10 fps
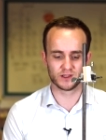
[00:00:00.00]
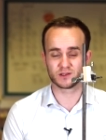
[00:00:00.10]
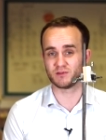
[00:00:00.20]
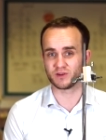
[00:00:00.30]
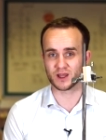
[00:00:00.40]

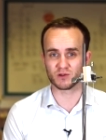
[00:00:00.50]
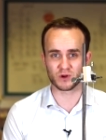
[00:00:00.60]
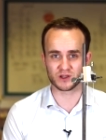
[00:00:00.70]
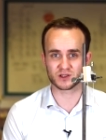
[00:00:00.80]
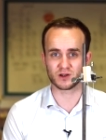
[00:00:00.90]
Don't forget that
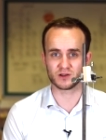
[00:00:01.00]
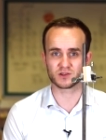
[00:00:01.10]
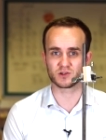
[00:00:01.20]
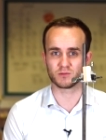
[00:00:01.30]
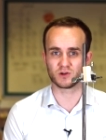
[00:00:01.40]
when you start your
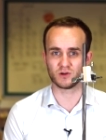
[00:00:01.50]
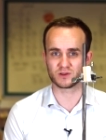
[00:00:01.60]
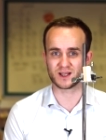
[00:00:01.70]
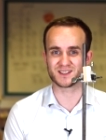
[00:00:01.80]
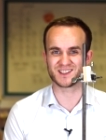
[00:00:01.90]
stop clock,
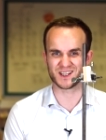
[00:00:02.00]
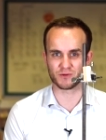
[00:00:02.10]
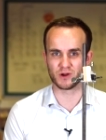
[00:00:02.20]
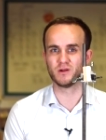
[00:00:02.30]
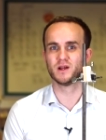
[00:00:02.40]
that's
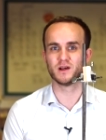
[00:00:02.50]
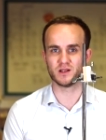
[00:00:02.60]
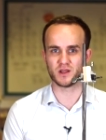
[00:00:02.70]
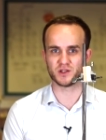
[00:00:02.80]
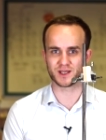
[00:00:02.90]
zero,
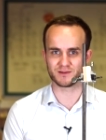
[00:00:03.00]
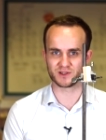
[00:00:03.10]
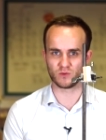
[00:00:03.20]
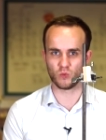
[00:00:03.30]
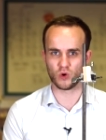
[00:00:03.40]
and then you're
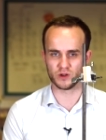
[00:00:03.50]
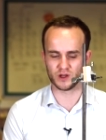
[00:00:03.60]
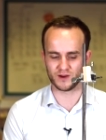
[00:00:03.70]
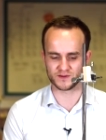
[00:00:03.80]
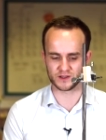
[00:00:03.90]
counting one
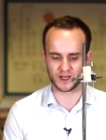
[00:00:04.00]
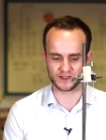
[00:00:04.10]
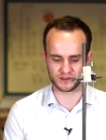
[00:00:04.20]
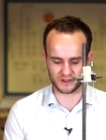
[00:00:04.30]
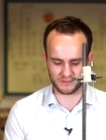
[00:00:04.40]
after
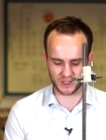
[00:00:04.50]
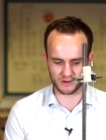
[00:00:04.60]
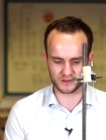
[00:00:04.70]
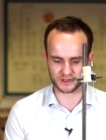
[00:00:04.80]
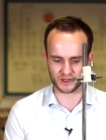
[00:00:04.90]
that. So here we
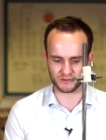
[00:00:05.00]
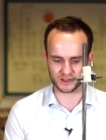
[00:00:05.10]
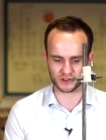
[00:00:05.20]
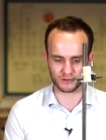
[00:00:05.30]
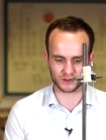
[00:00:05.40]
go, starting my
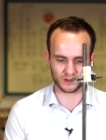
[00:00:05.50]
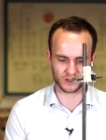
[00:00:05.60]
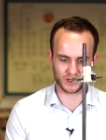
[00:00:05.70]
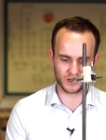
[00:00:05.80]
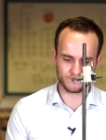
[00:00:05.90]
stop clock.